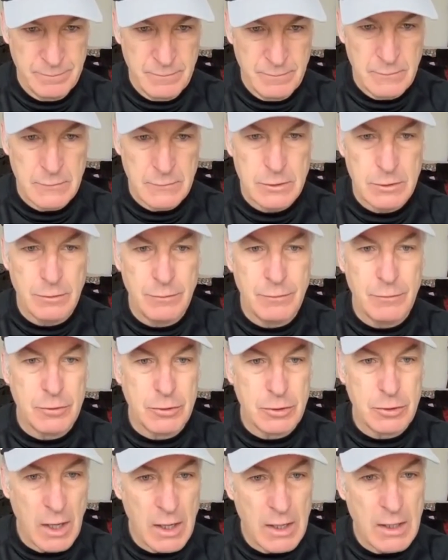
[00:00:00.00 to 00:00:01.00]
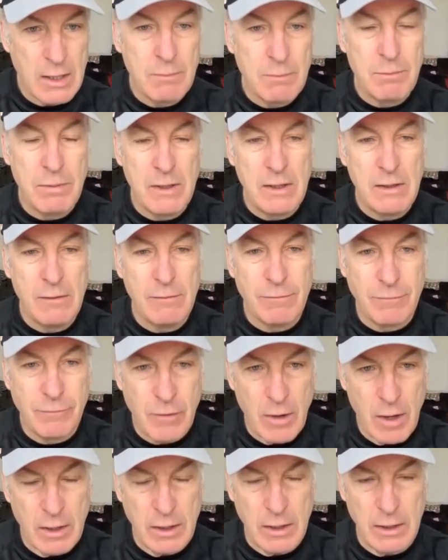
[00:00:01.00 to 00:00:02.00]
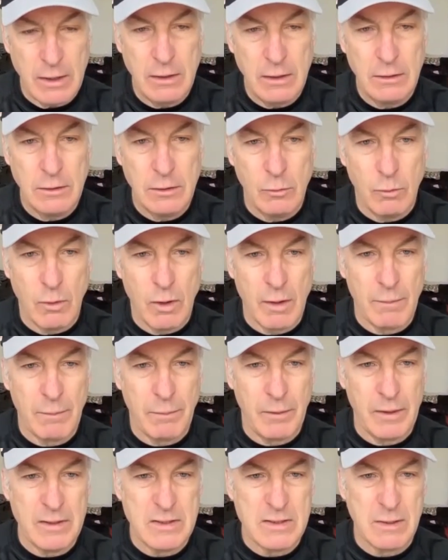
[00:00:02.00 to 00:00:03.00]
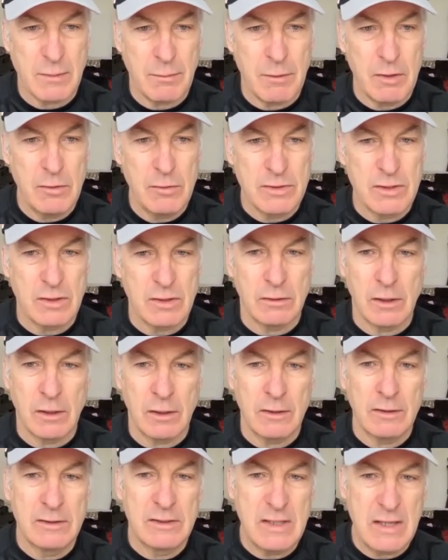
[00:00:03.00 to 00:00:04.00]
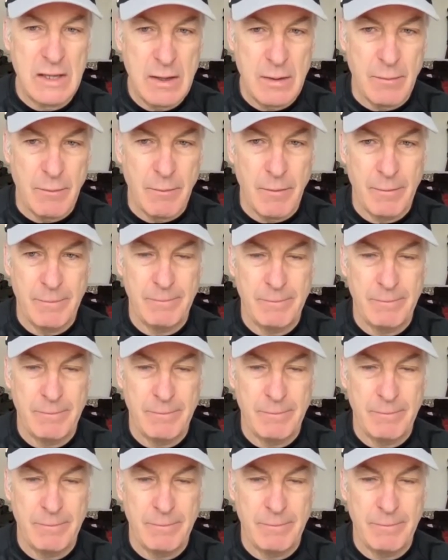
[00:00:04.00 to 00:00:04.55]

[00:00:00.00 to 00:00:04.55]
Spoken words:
So if you're trying to be funny, you want to play somebody who's a little dim.